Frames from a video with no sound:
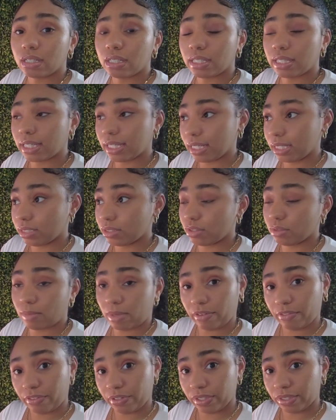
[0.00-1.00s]
get into
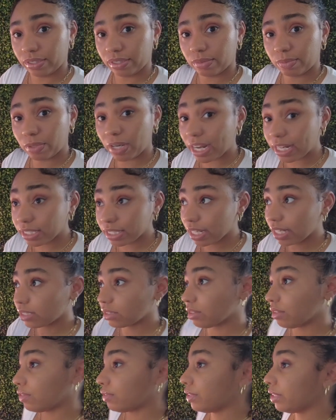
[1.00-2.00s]
my first
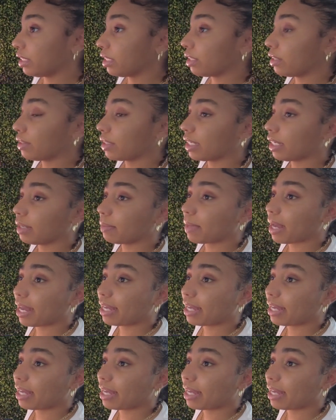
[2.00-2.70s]
project on Free Code Camp.